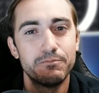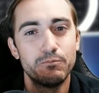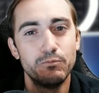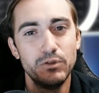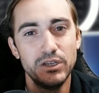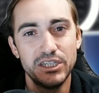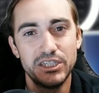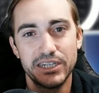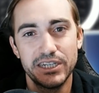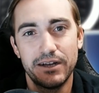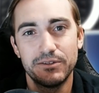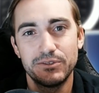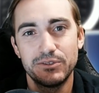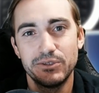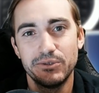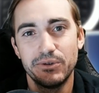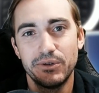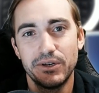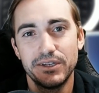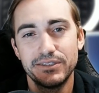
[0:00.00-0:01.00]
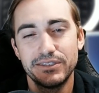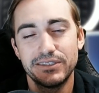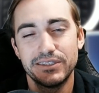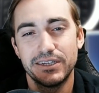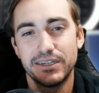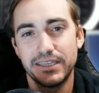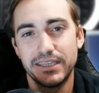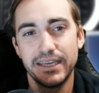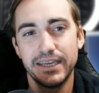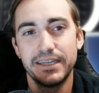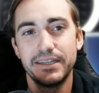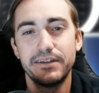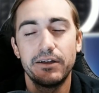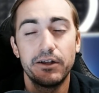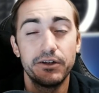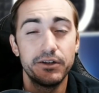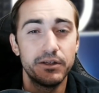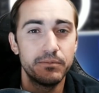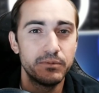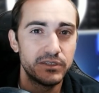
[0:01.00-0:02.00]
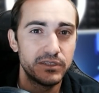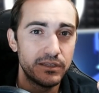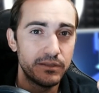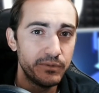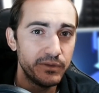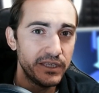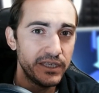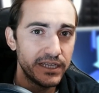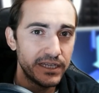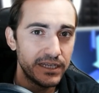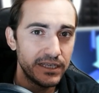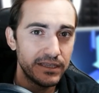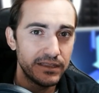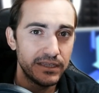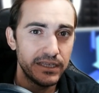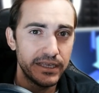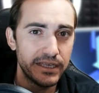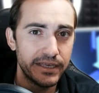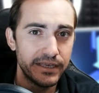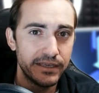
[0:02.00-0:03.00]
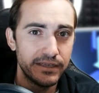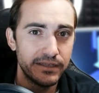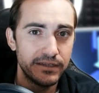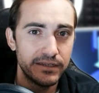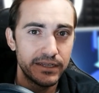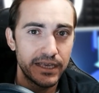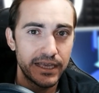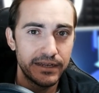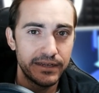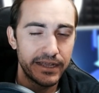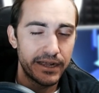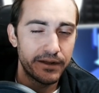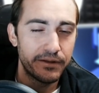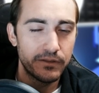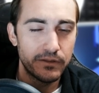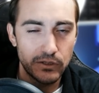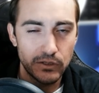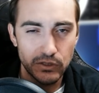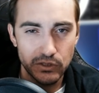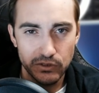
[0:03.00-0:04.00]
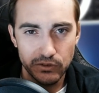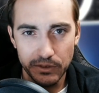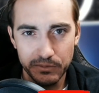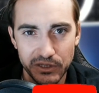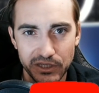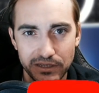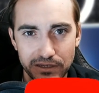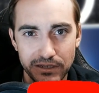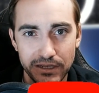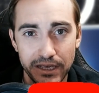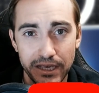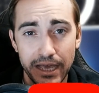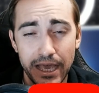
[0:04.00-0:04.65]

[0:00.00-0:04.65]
Reach out to us. Again, our number's at the beginning, the end, and down in the description.